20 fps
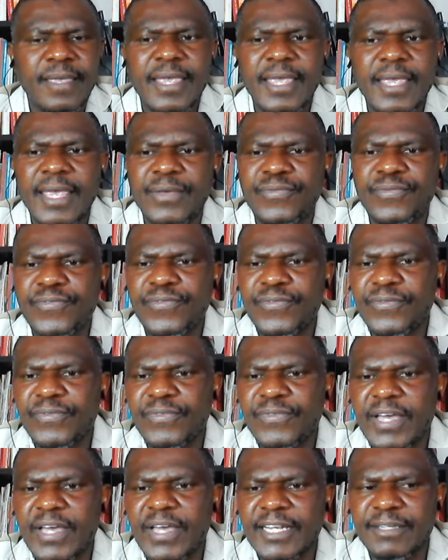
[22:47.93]
if
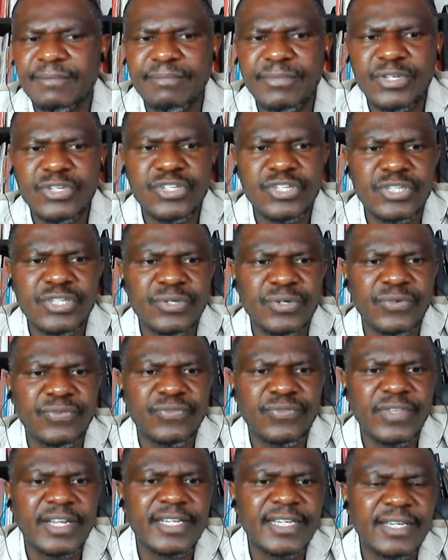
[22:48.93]
the admission of
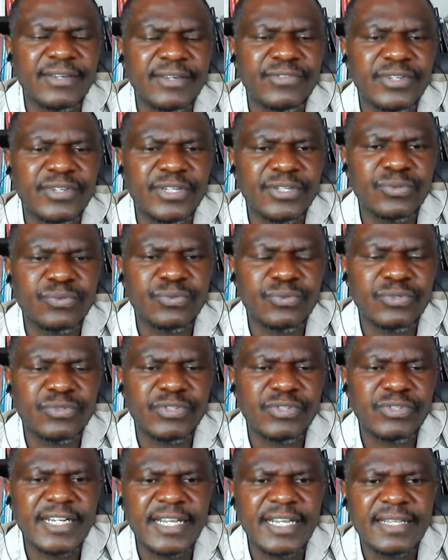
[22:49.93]
that evidence would
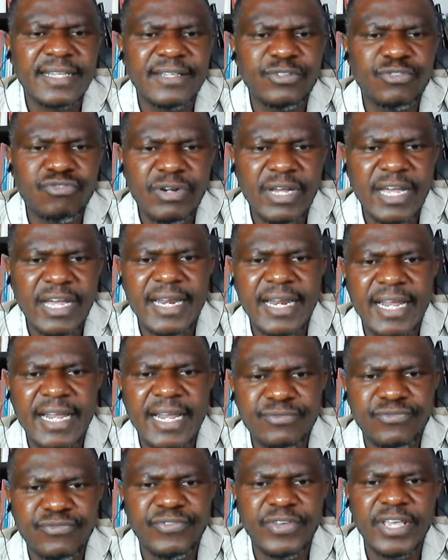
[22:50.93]
render the trial
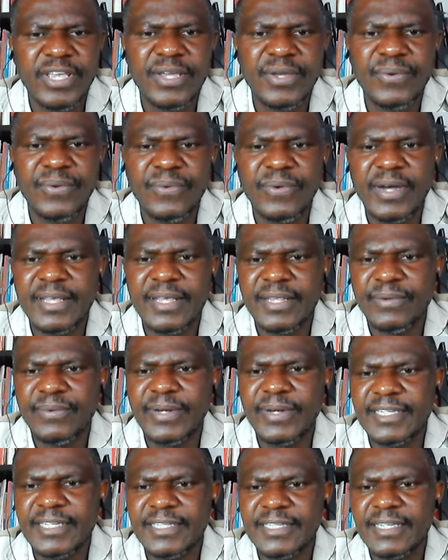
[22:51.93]
unfair or
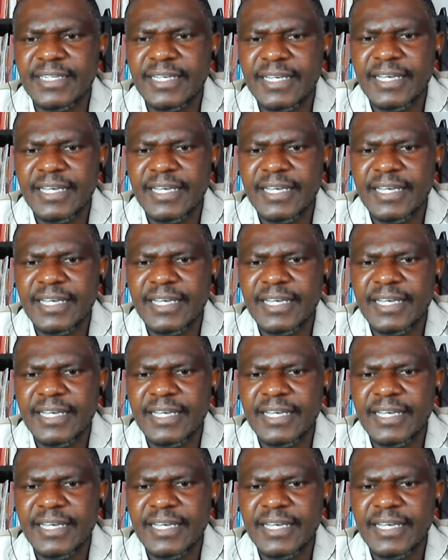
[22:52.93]
otherwise